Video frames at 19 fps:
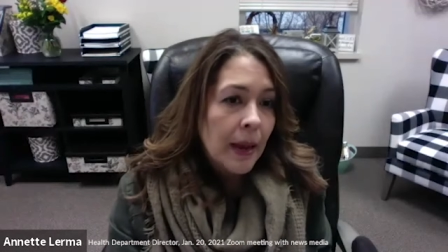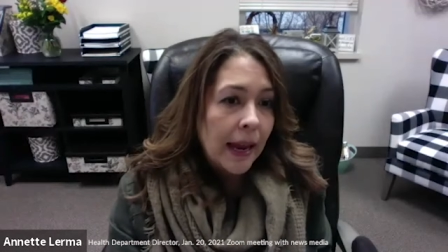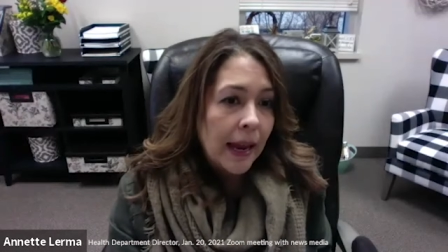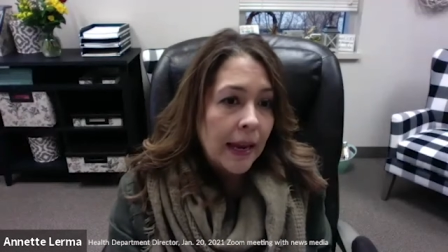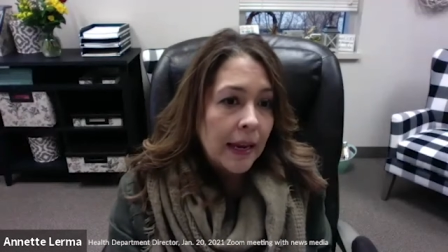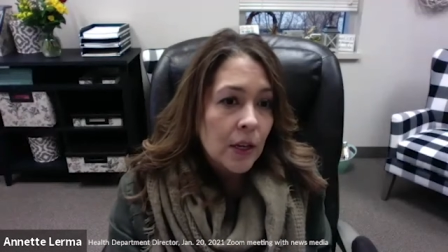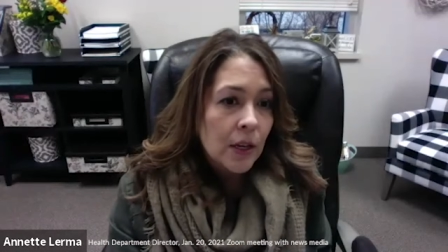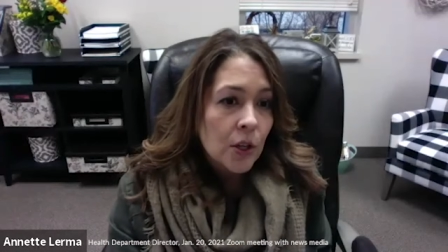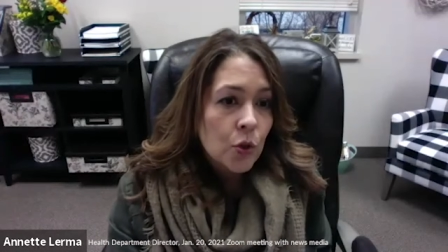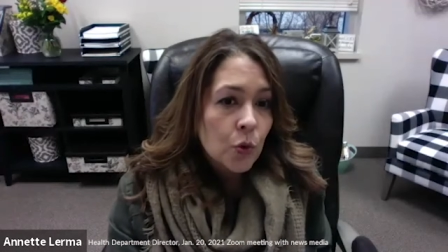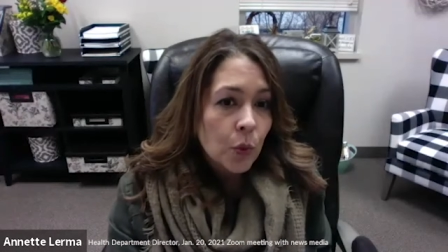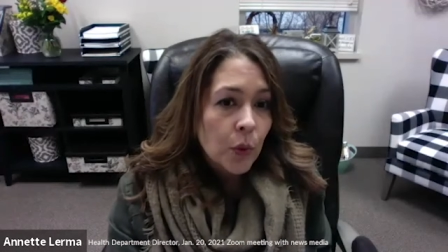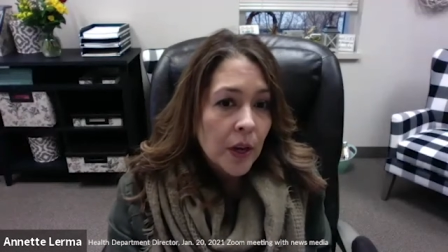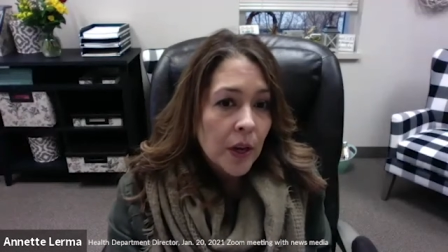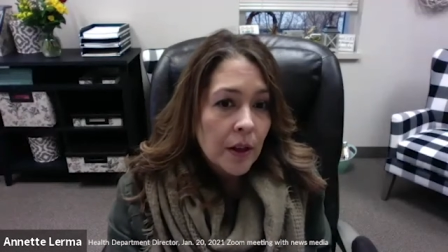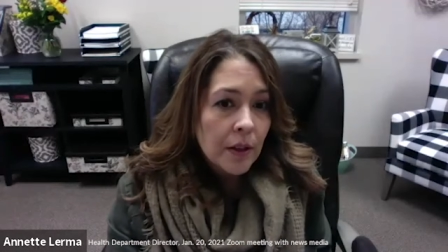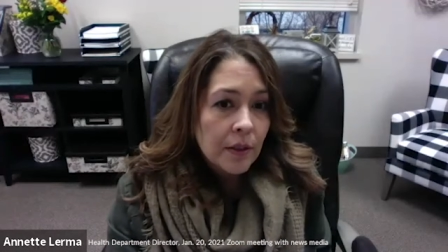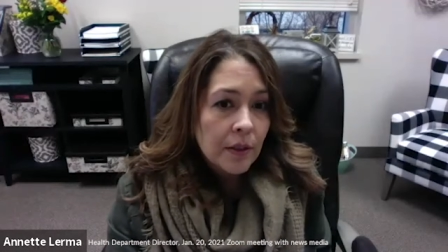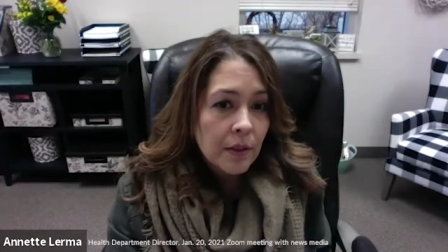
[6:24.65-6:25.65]
and
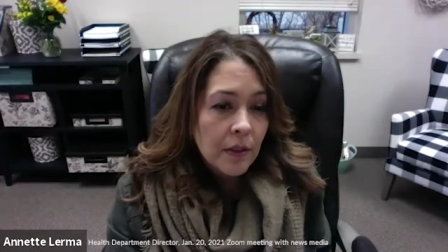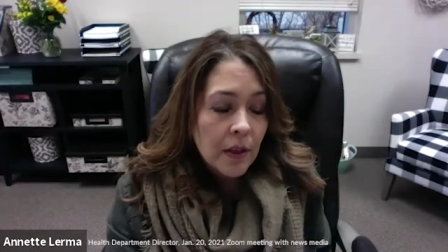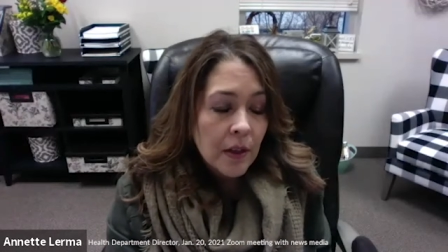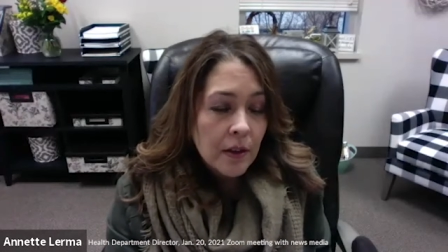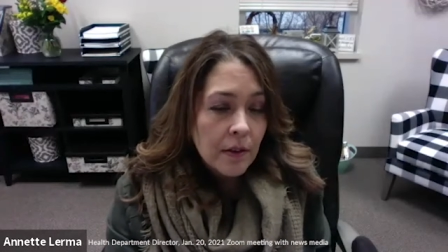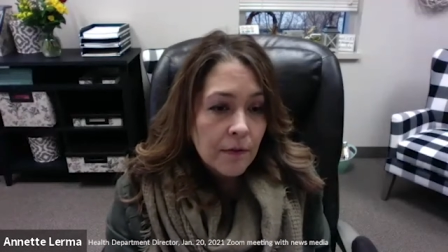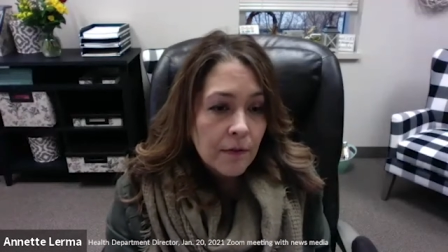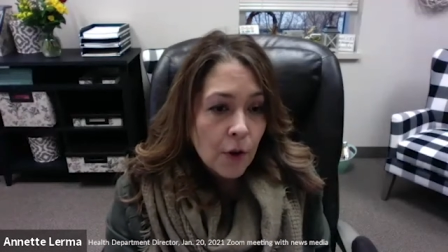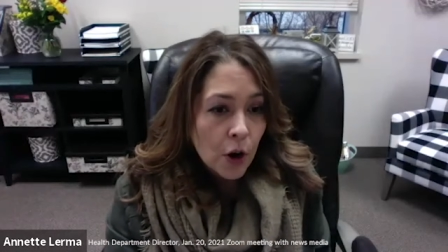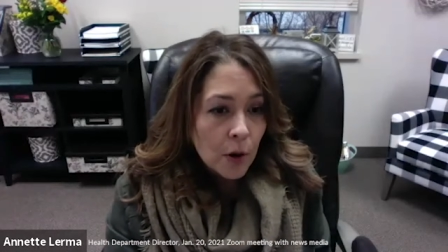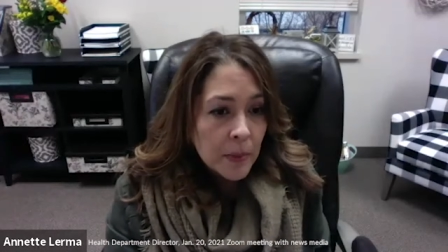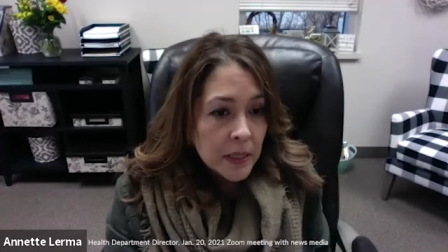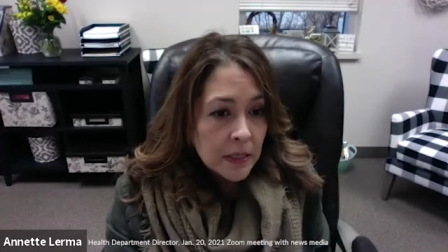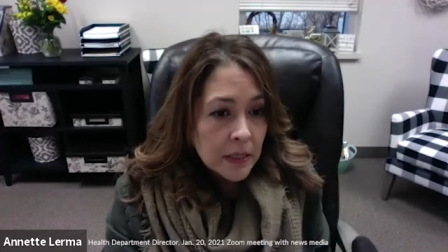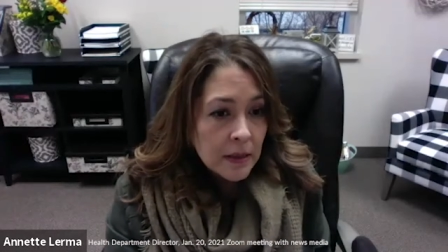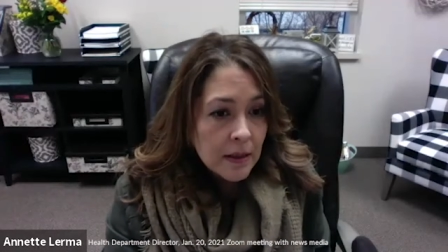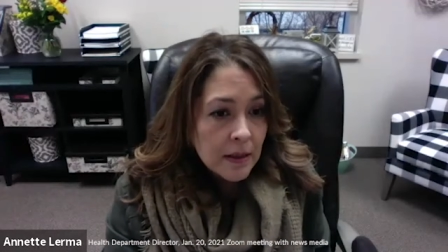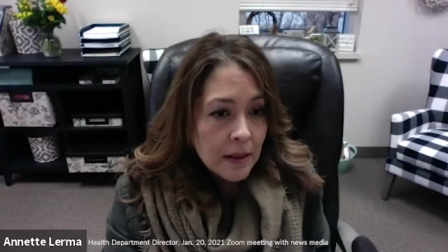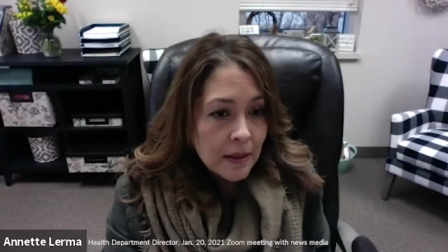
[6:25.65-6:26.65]
with the
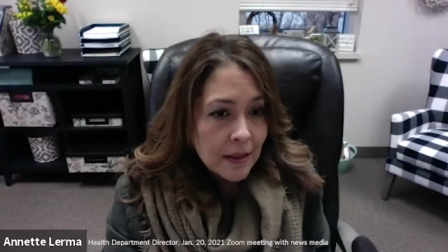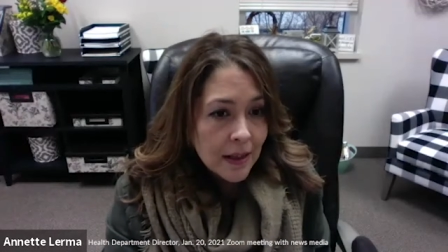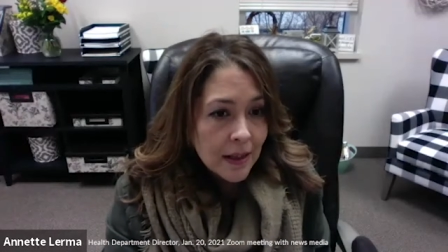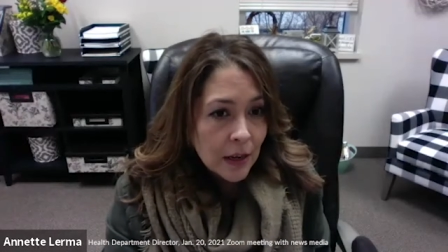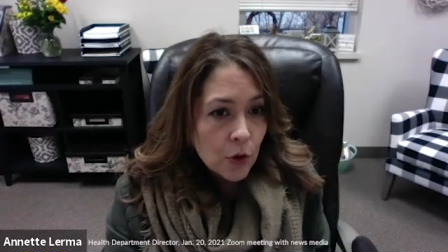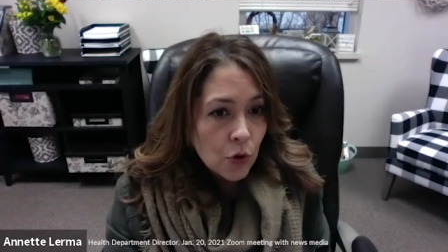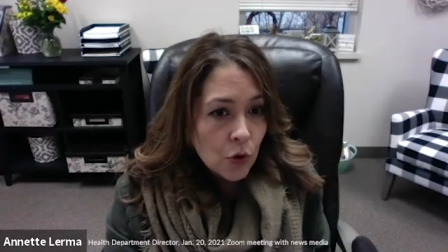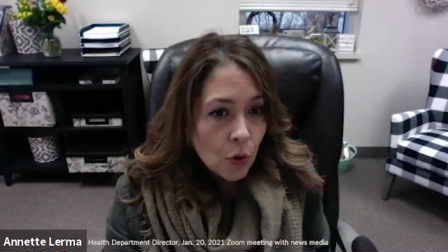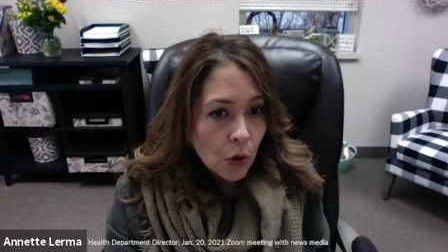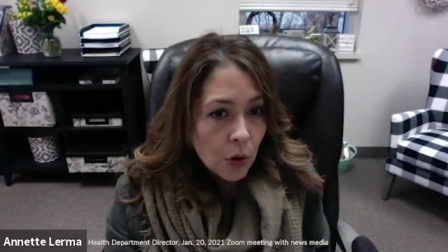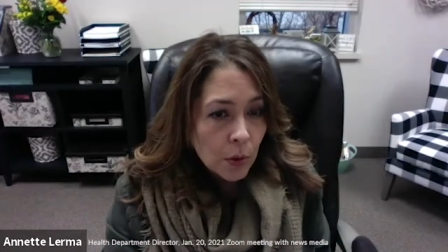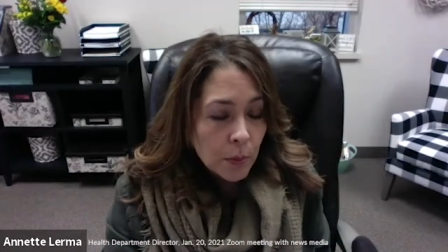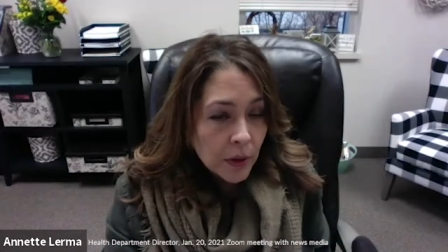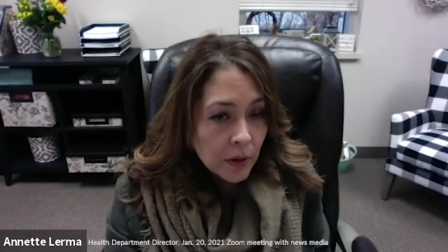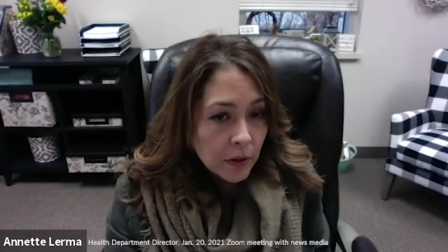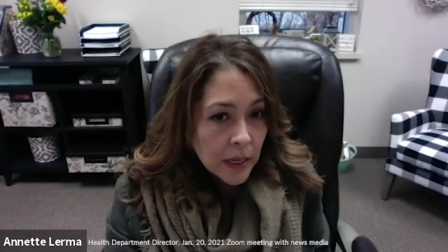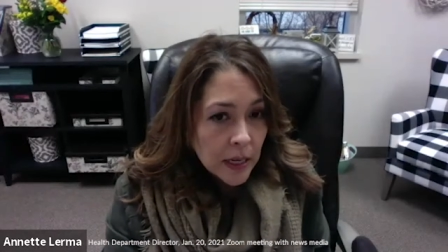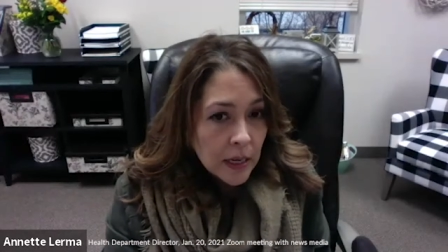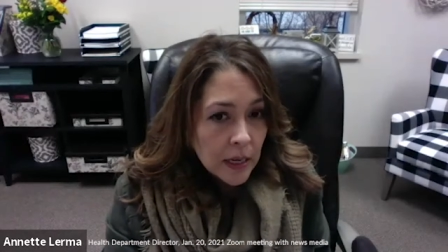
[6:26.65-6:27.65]
pharmacy that they
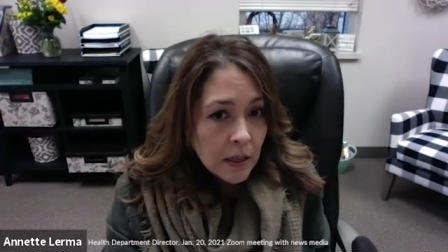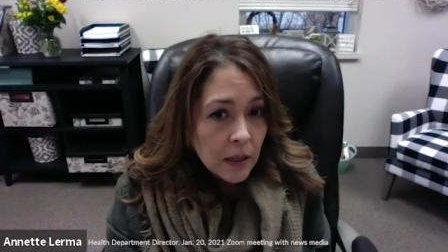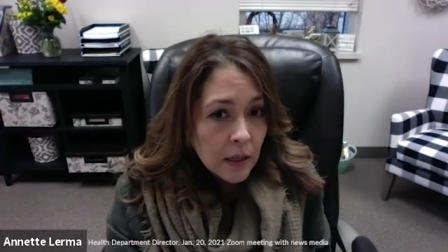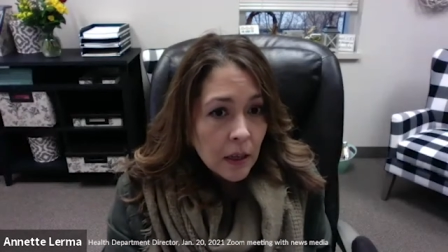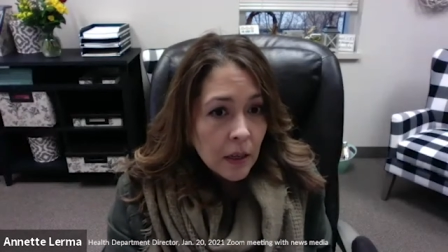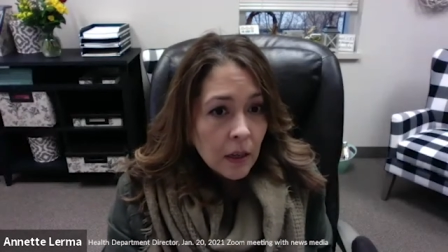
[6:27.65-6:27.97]
normally